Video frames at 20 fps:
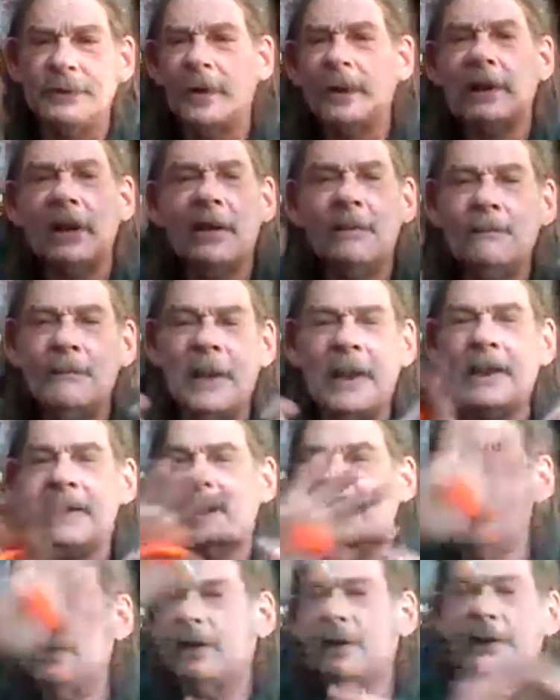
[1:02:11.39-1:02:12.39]
they come
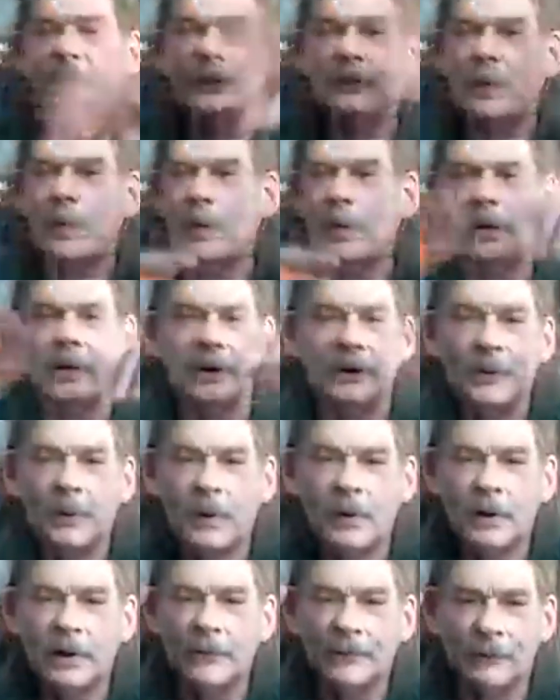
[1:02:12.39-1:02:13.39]
back in the twirly,
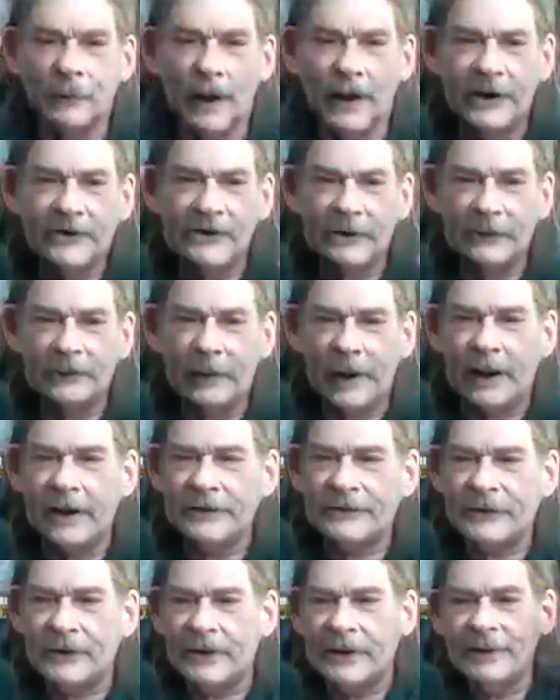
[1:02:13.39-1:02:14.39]
twirly, flashy,
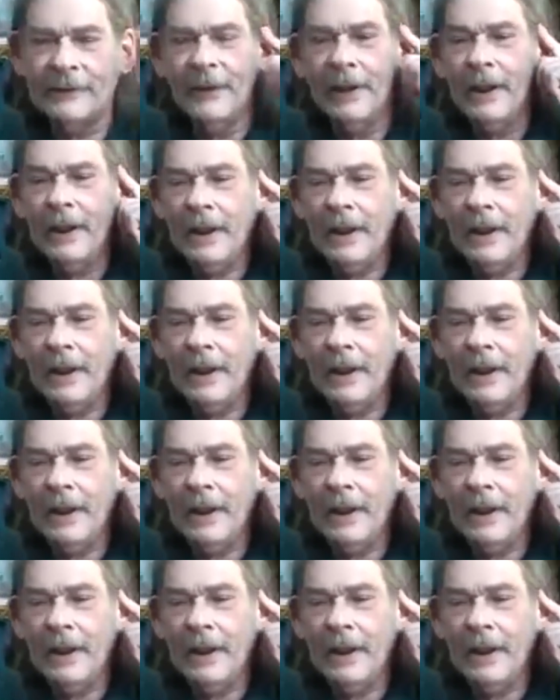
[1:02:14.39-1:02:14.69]
flashy.